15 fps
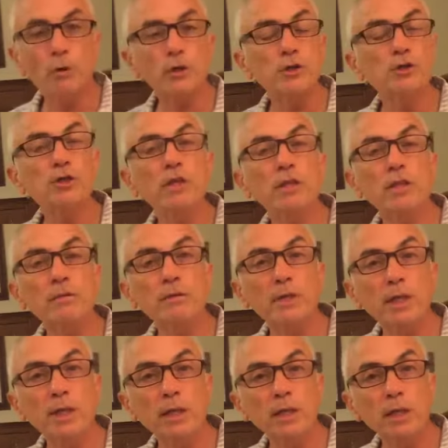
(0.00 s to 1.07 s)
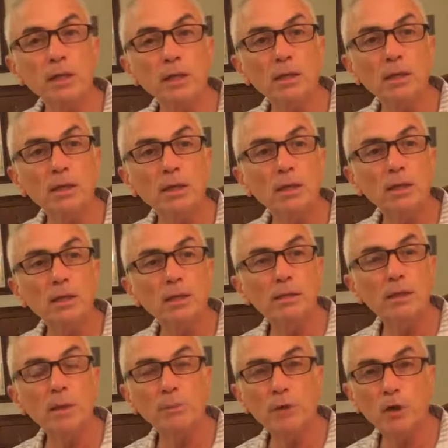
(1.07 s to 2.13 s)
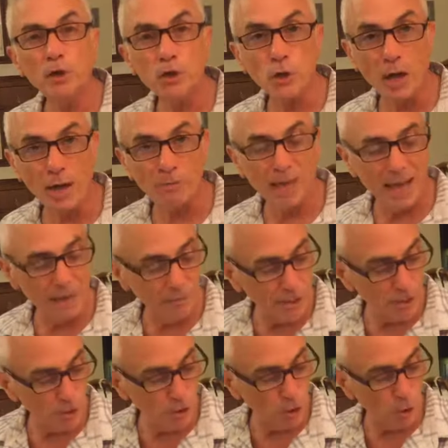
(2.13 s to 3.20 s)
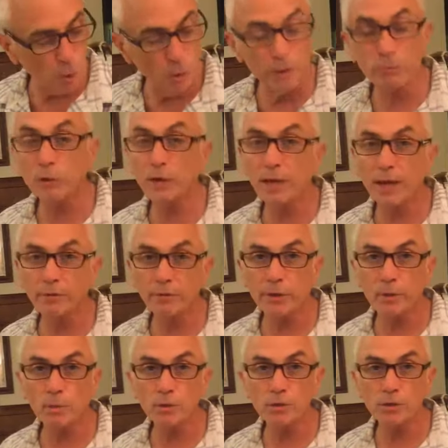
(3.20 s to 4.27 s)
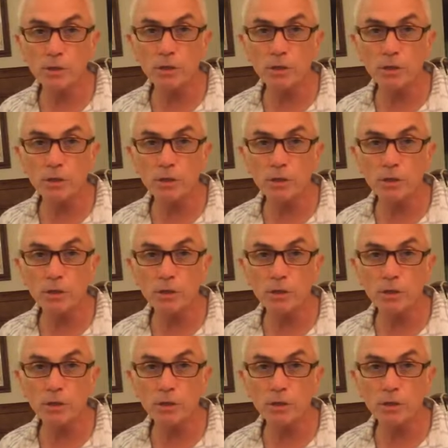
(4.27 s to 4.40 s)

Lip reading: brush your teeth every day, not because you have cavities. You don't wait for a cavity to brush your